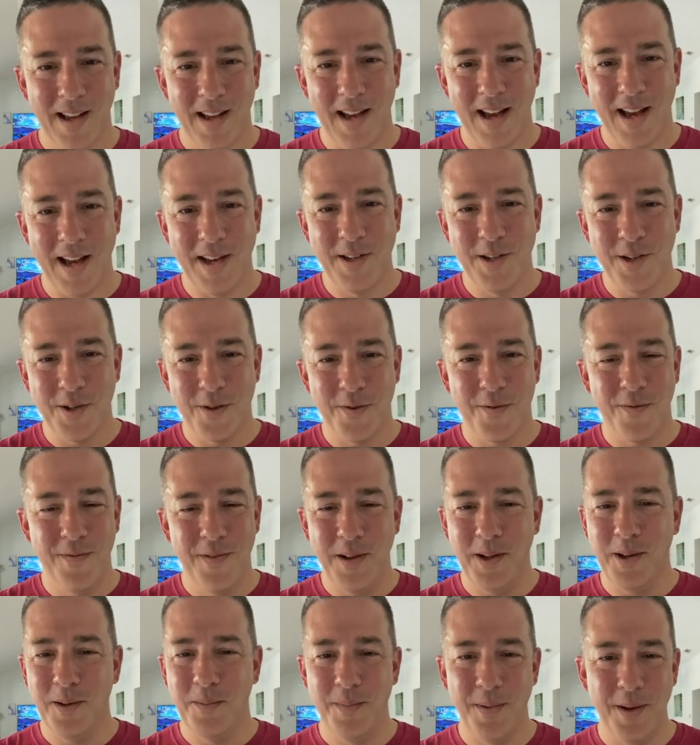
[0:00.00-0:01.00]
and just
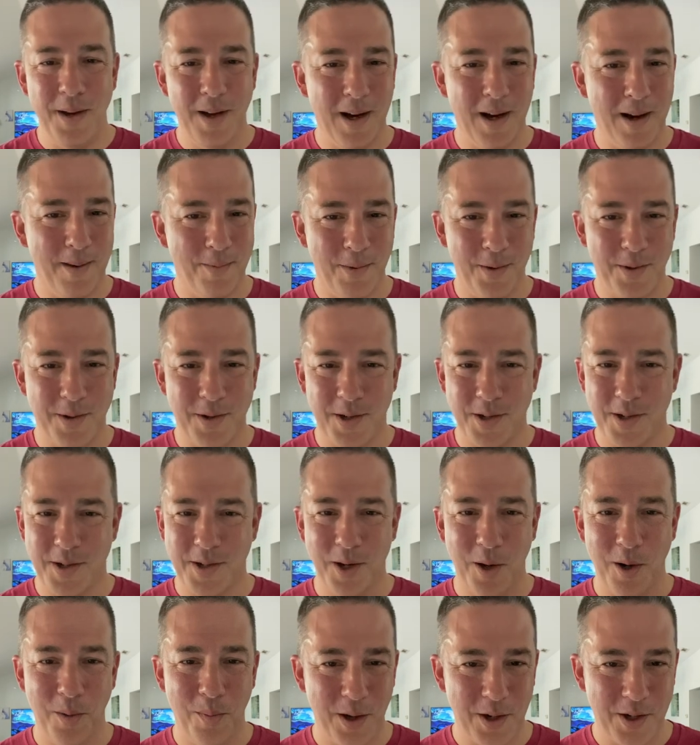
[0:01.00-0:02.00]
filled me up with just
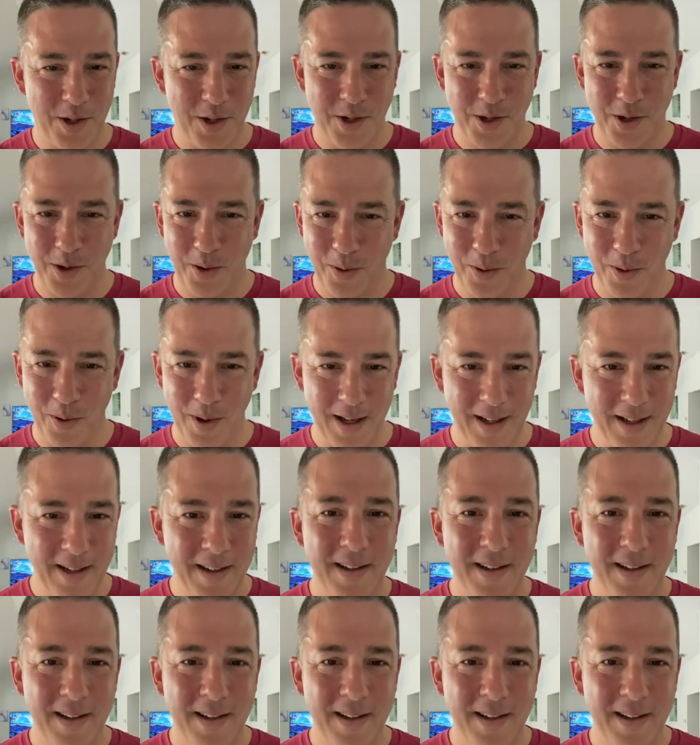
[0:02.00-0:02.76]
so much joy